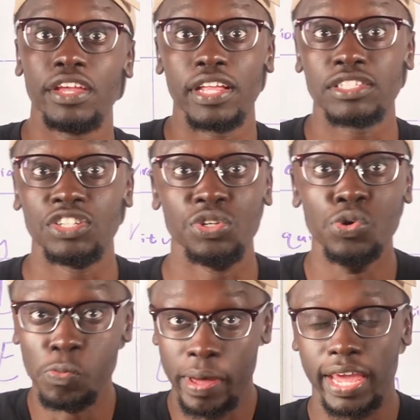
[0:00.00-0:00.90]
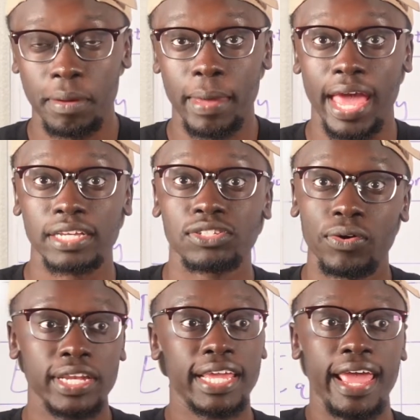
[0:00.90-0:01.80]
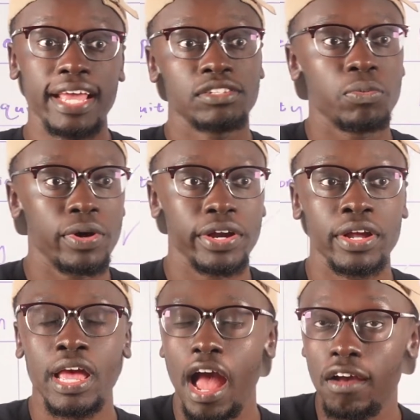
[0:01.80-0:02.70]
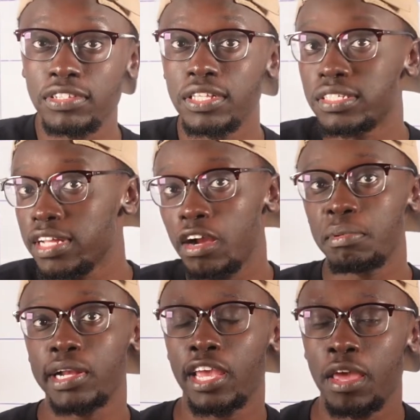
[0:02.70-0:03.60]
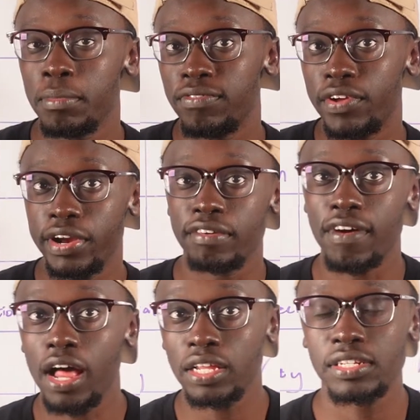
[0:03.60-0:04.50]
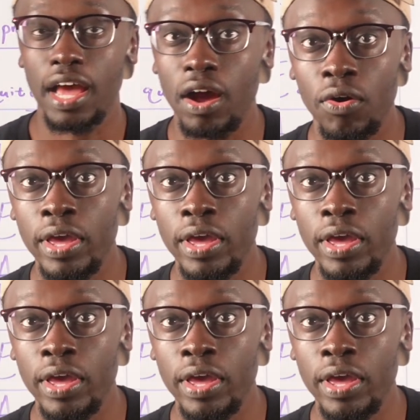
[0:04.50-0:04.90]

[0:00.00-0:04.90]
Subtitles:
It's you paying it back. So in the case where obviously the stock market can be very volatile,